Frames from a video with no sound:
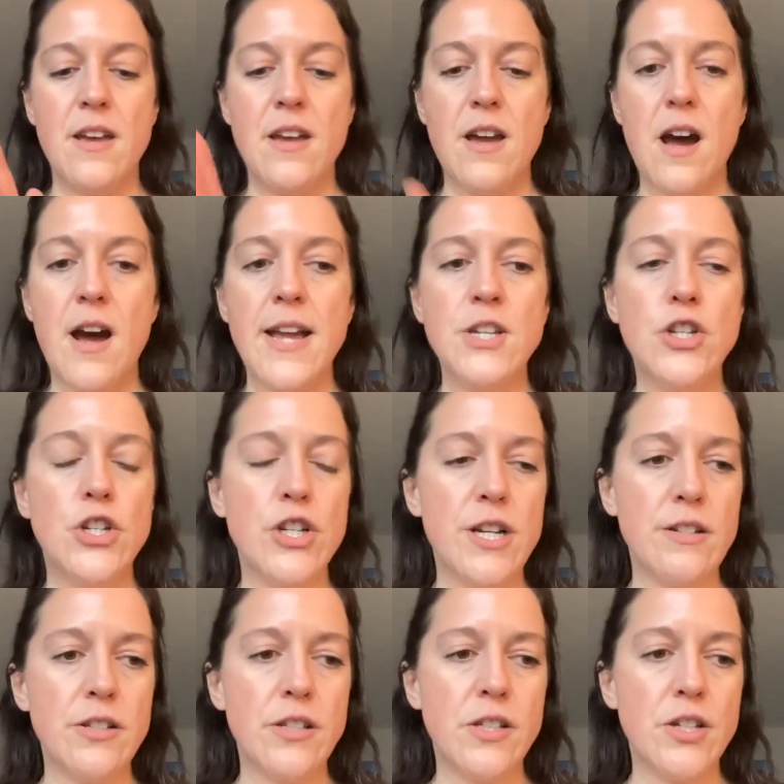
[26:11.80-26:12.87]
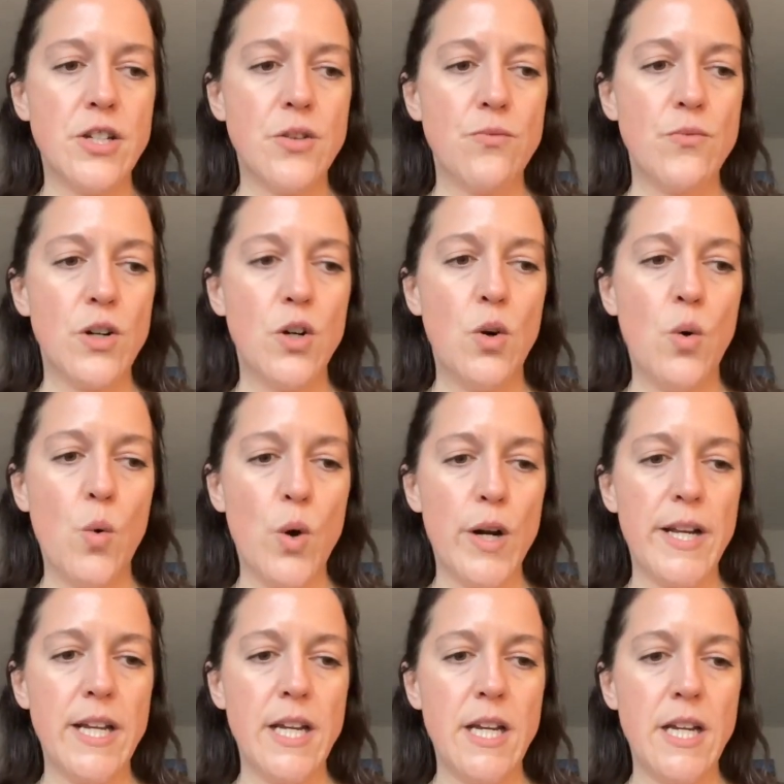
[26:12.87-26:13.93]
I just
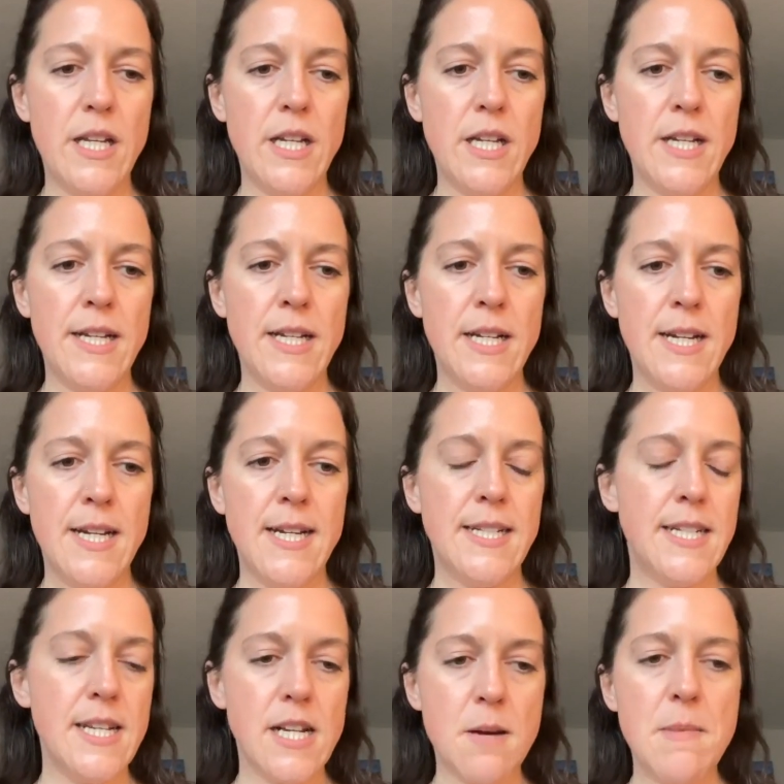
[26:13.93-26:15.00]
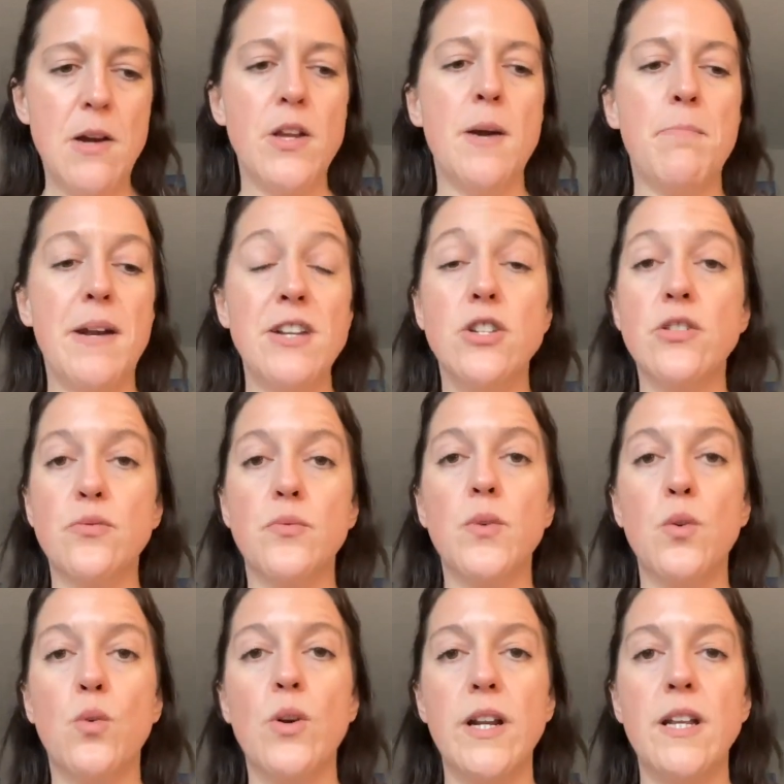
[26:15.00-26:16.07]
recorded, it didn't come out yet, but I just
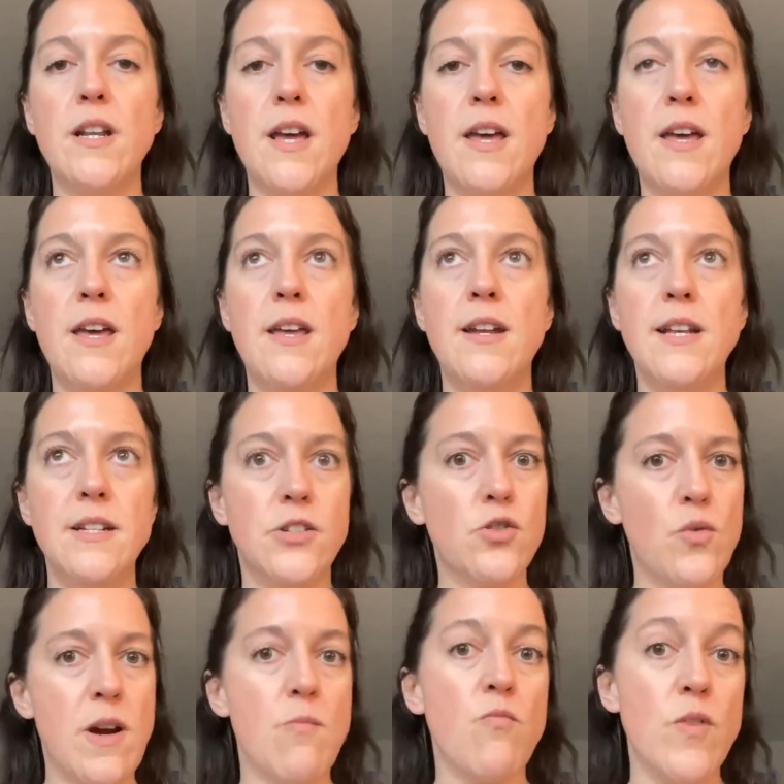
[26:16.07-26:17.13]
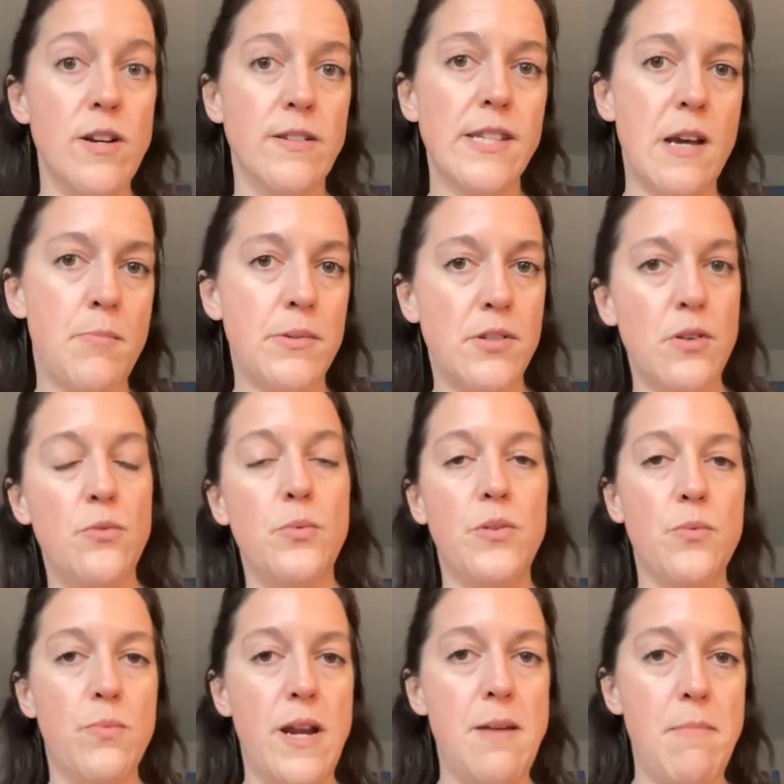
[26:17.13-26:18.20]
recorded an Instagram Reels episode
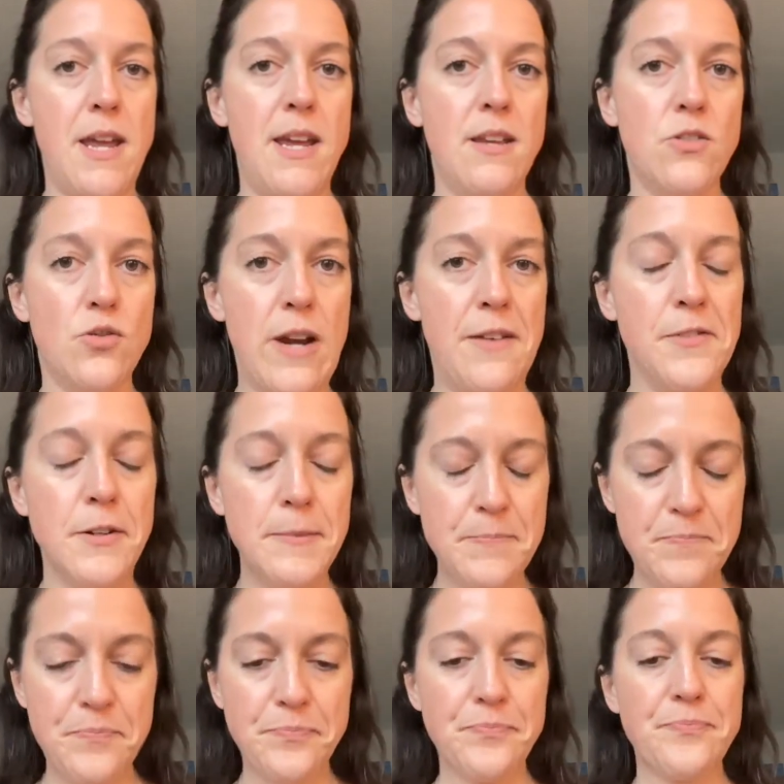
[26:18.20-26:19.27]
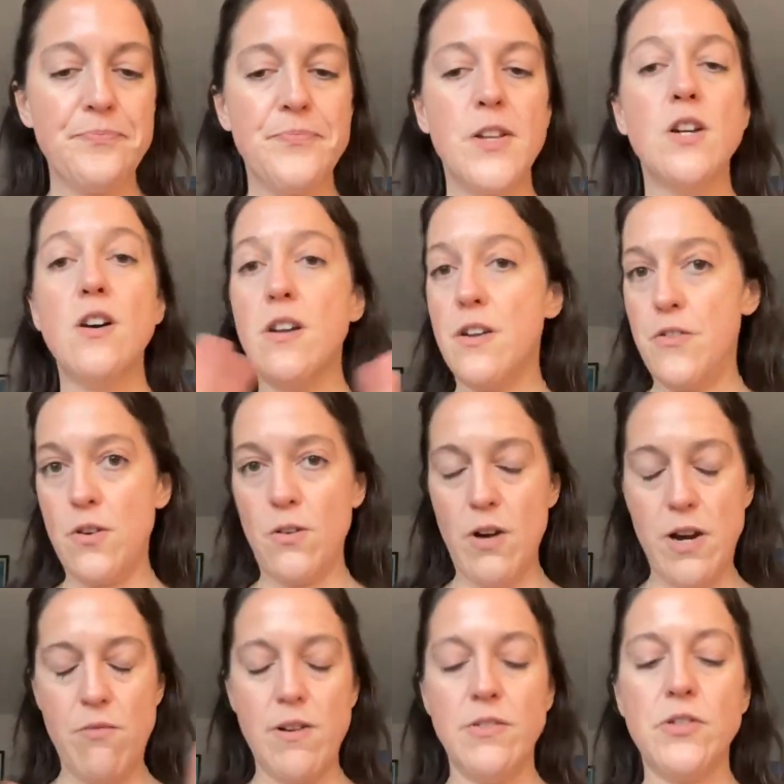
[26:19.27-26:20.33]
with Raimi Travel, another
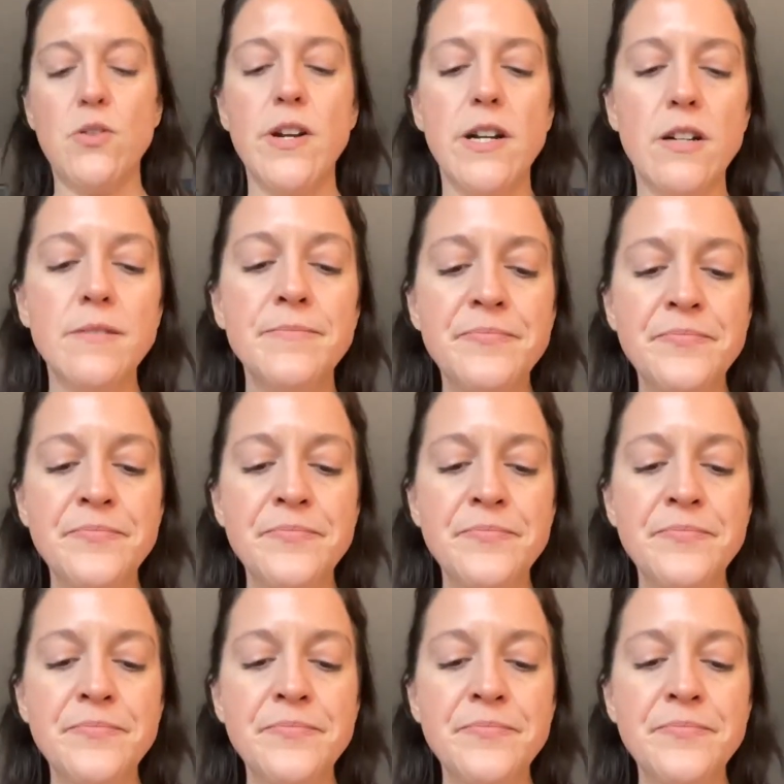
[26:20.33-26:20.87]
great Reels creator.